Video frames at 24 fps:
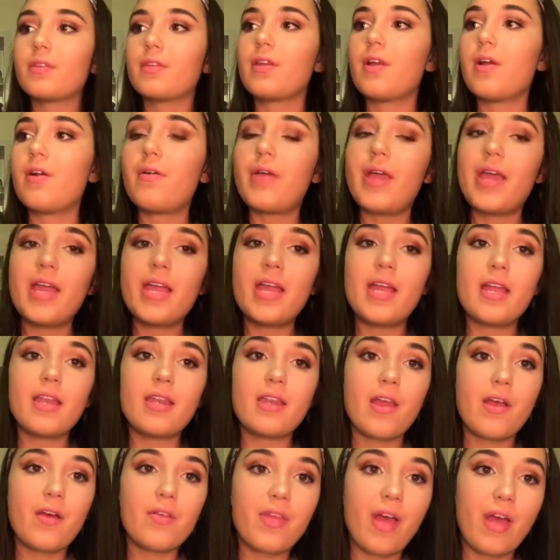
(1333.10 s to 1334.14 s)
Okay,
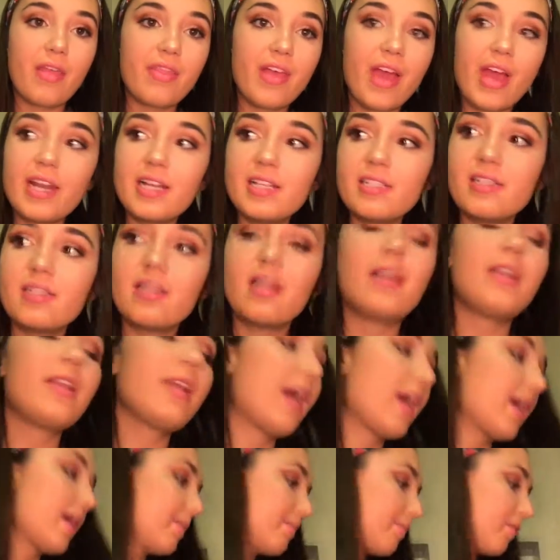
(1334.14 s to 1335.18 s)
now that that is done,
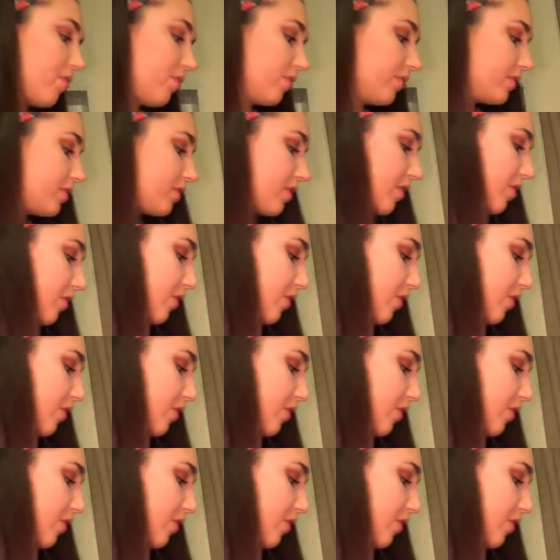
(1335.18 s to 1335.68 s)
I am going to go